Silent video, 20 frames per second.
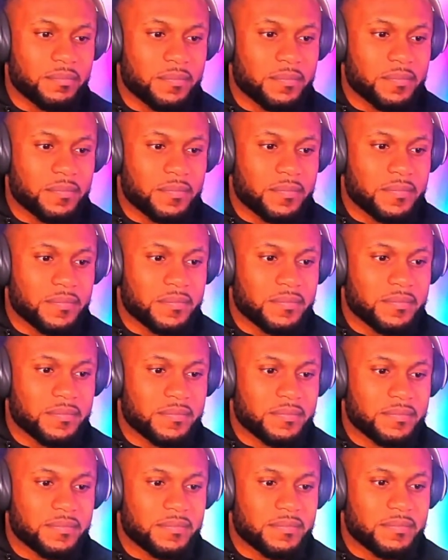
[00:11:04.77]

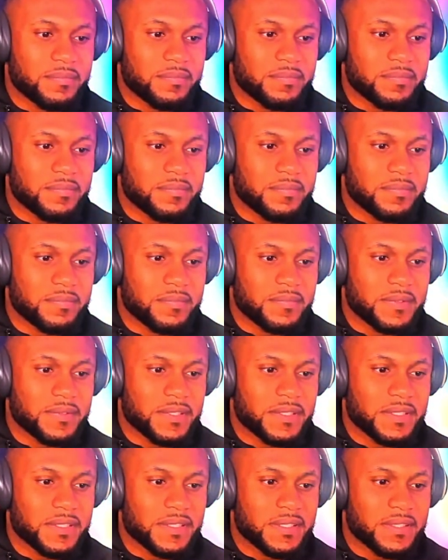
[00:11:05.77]

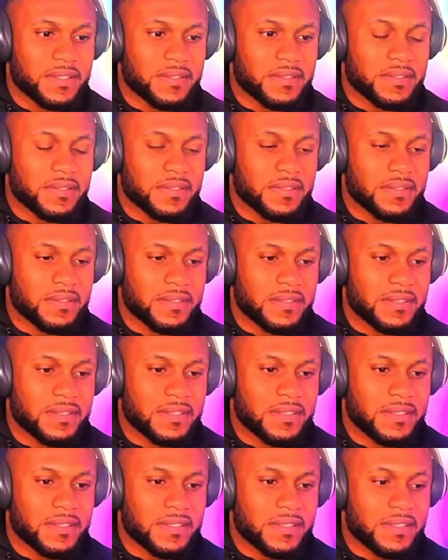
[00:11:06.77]

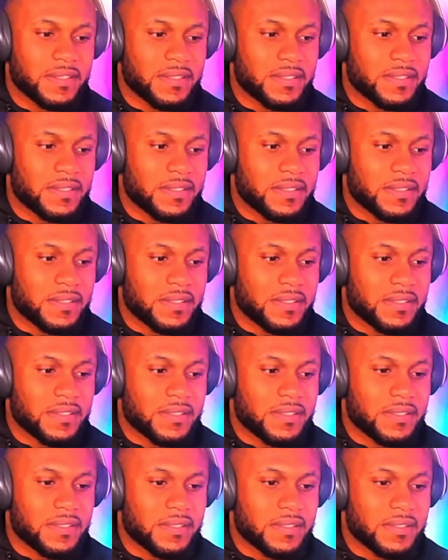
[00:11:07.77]

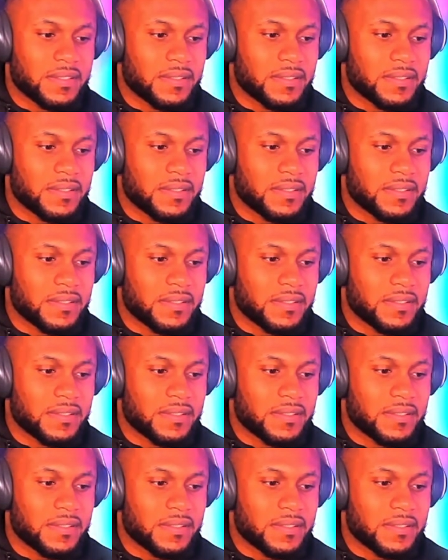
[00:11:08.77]
(no one is talking)